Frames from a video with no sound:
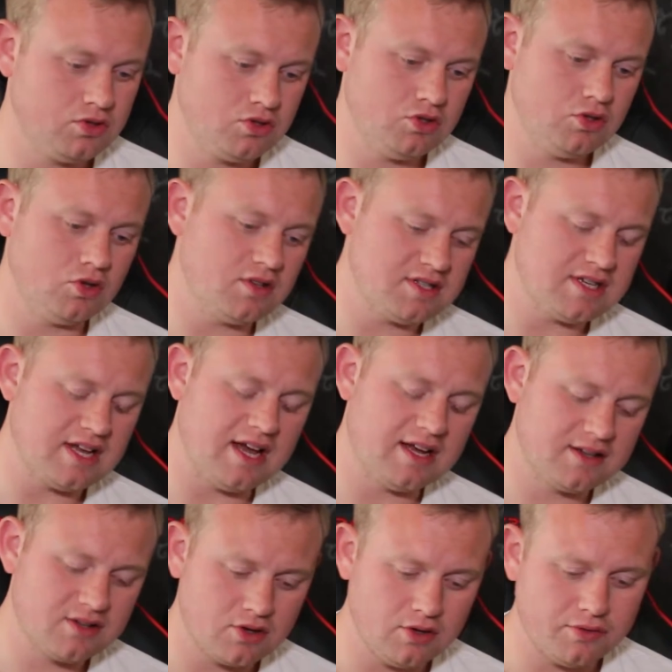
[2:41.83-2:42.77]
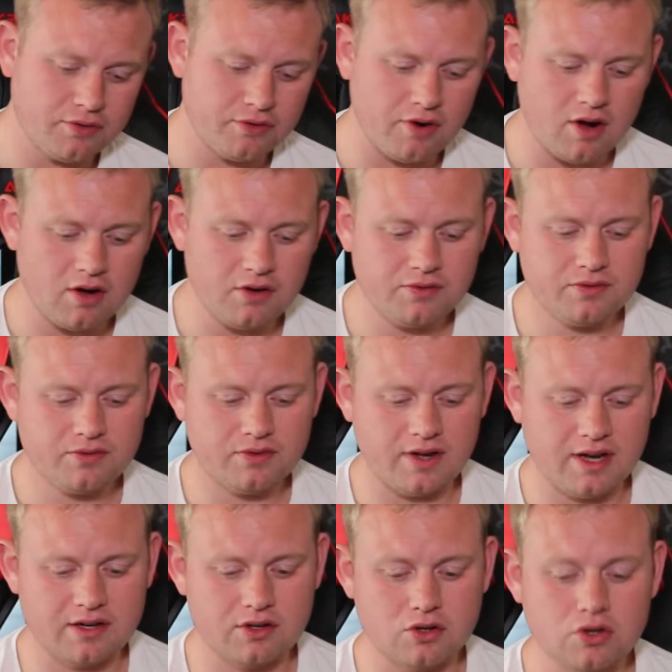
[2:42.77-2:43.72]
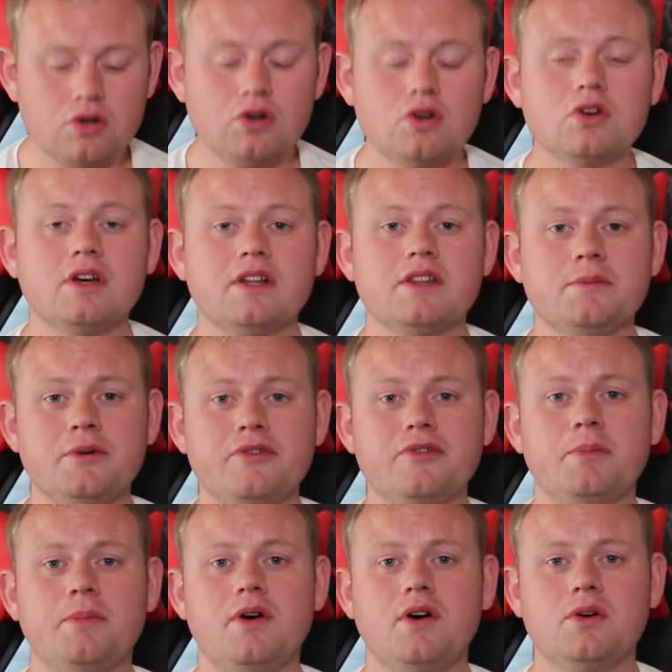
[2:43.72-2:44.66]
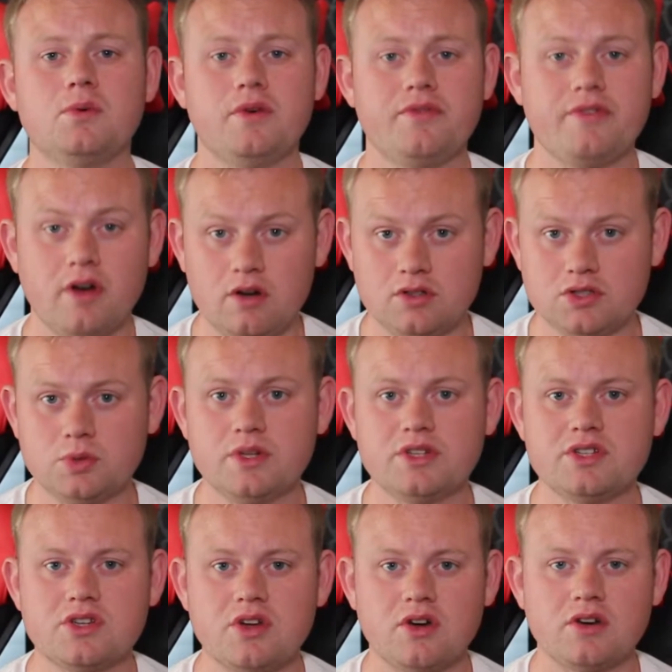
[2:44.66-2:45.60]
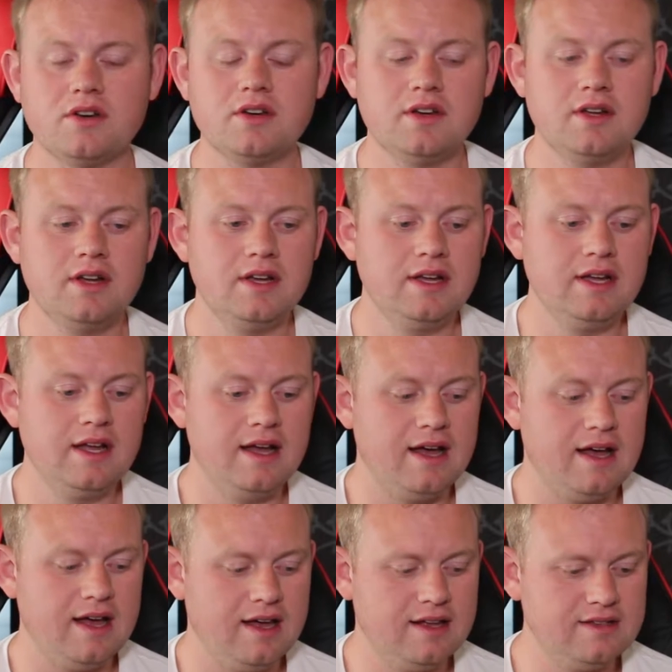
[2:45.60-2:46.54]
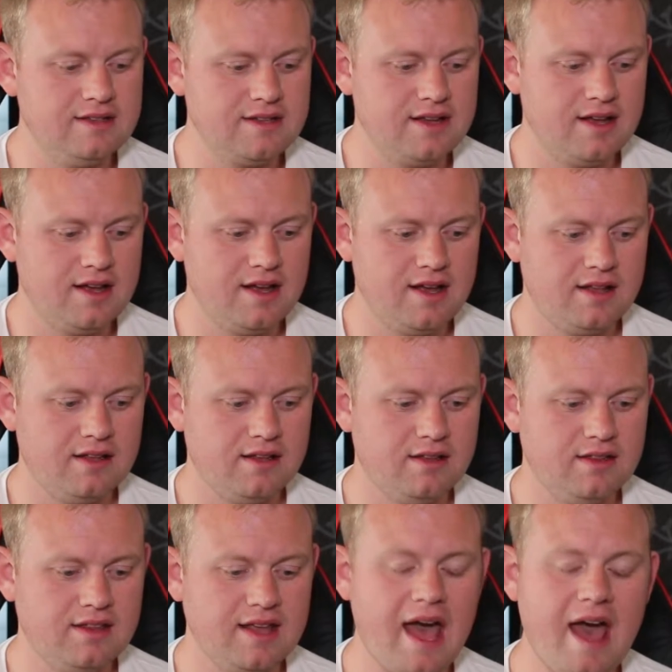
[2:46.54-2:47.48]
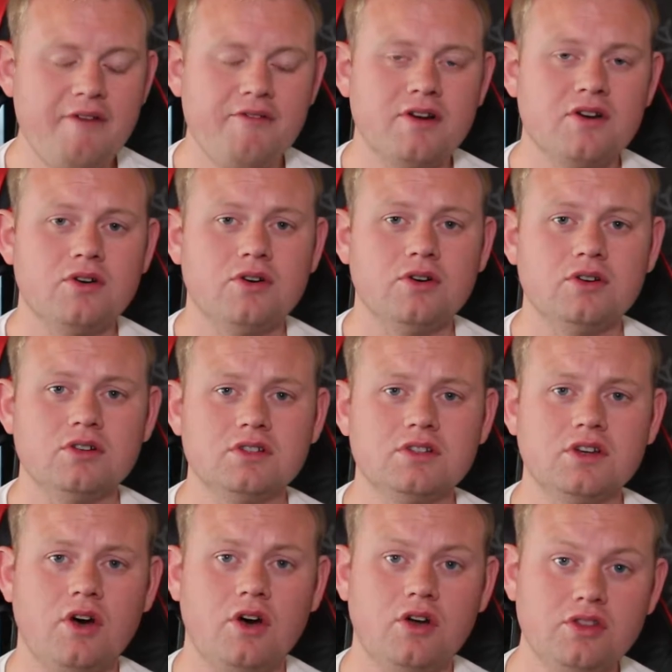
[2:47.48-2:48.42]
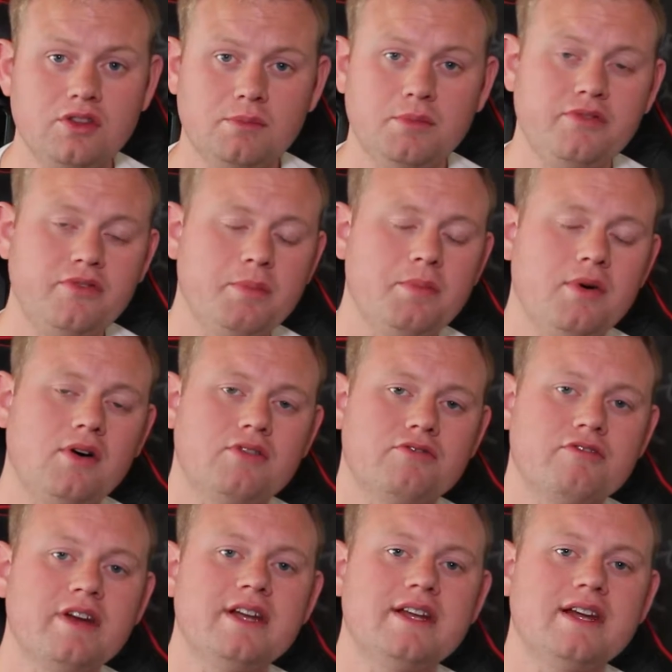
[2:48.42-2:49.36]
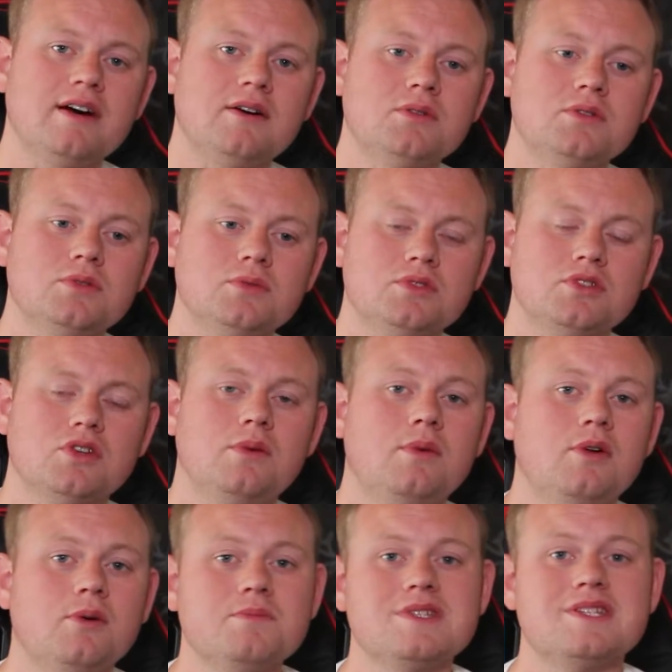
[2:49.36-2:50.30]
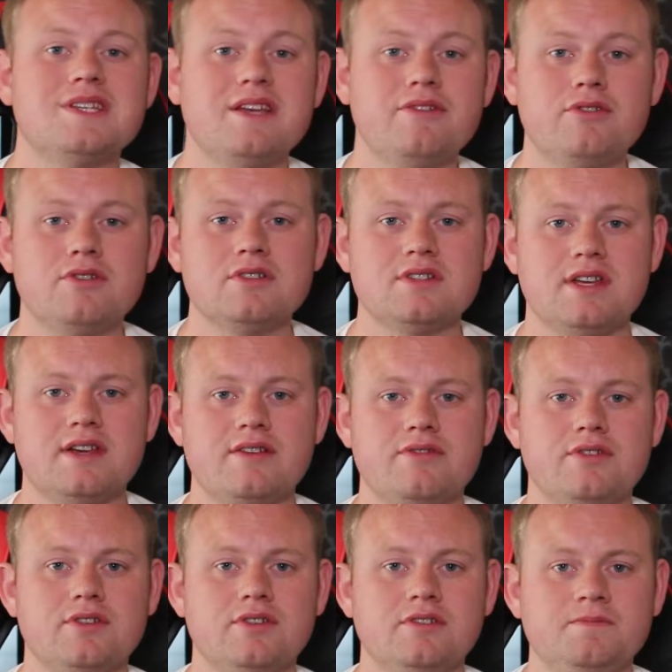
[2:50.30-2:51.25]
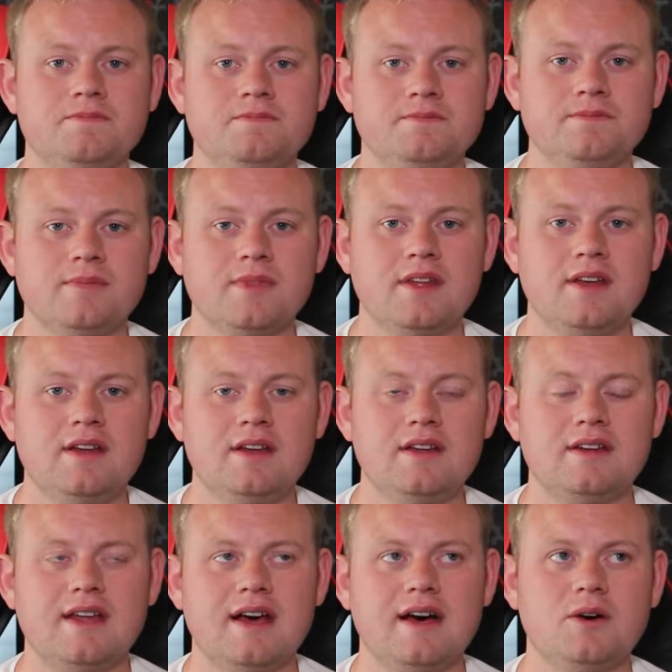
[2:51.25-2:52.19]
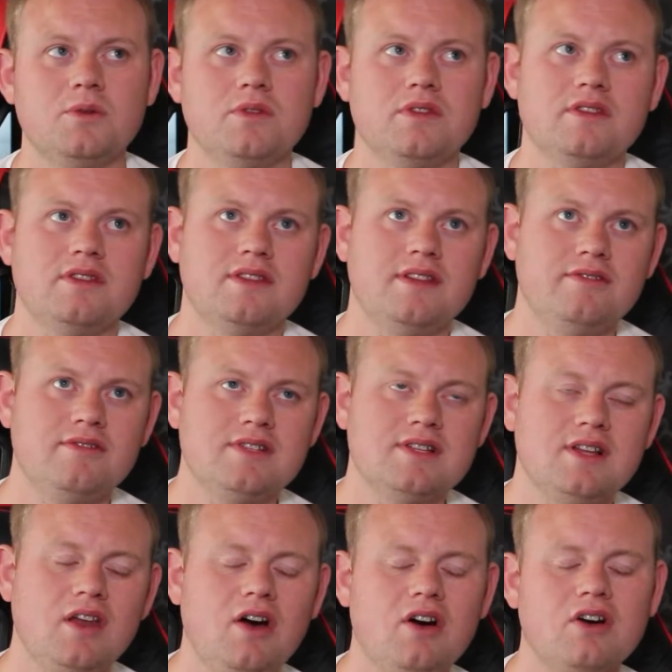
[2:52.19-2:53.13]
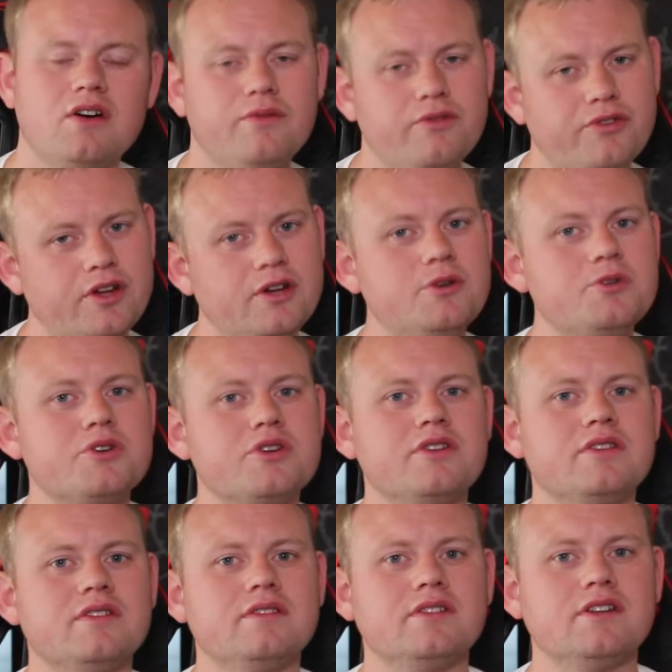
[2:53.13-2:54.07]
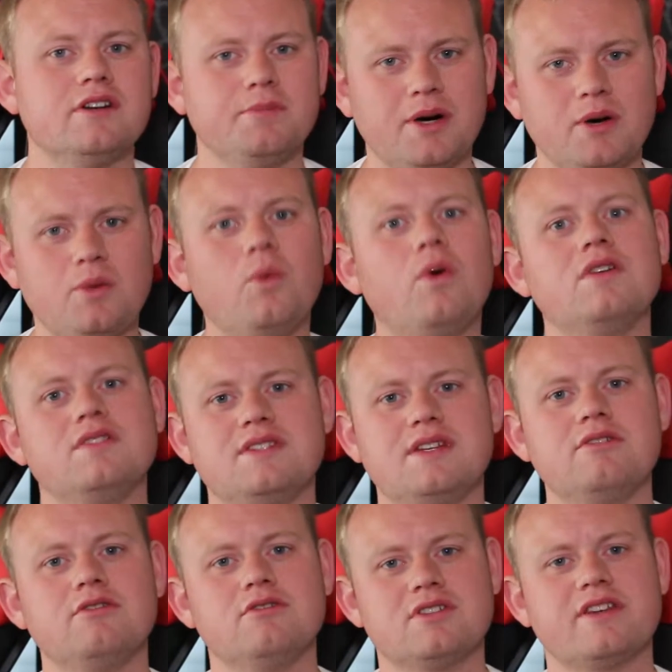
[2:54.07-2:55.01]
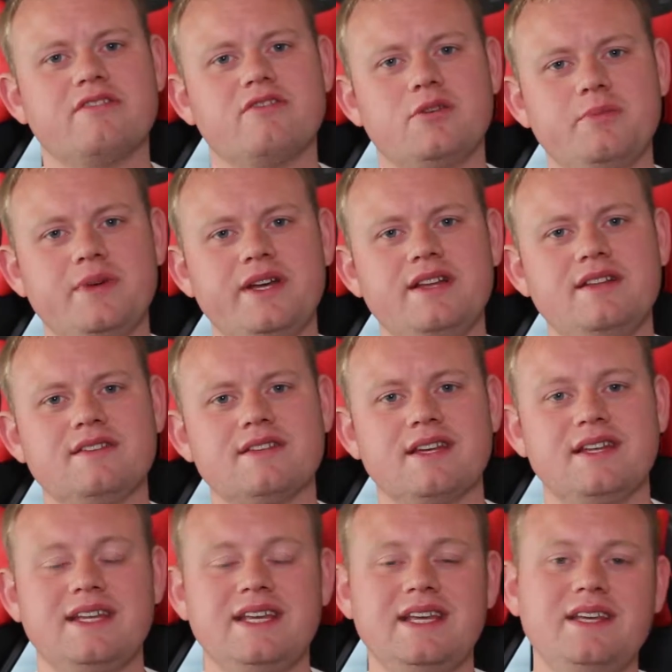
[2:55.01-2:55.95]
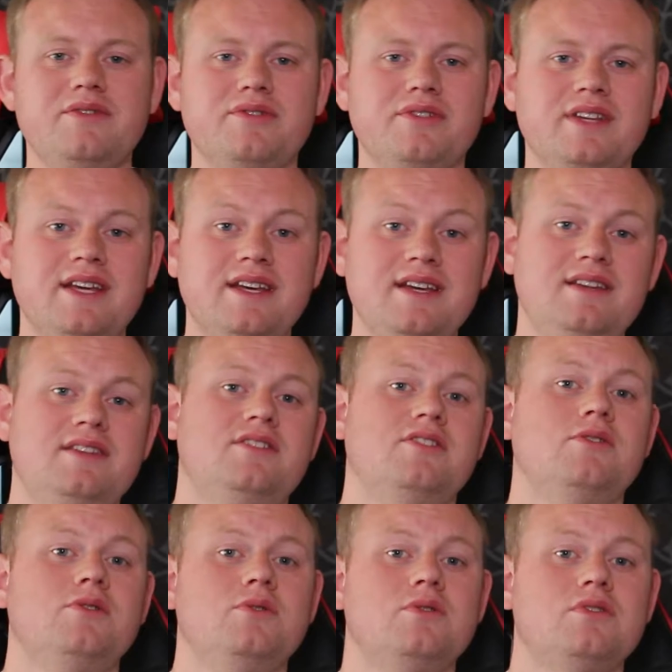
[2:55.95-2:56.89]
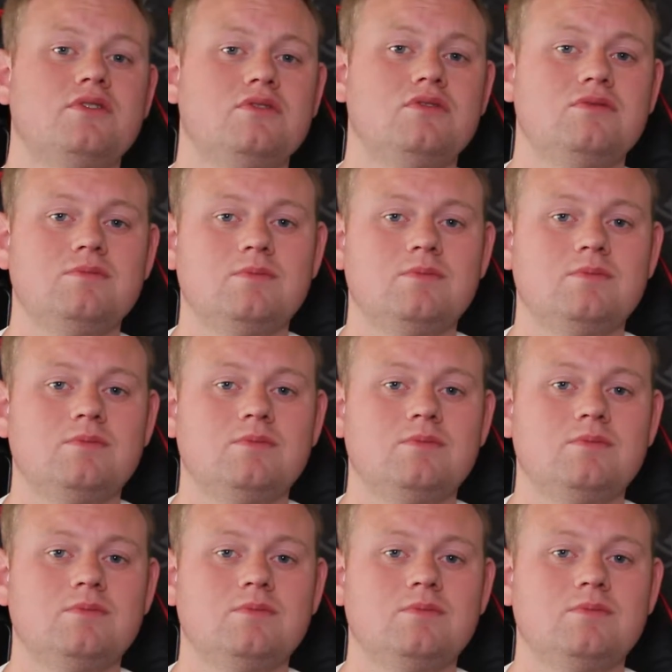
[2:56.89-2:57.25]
took the side cover off, I had a good look at the motherboard with it all switched on, and the error code on the motherboard readout was coming up 00. Now there was a lot of confusion about what 00 means, and even ASUS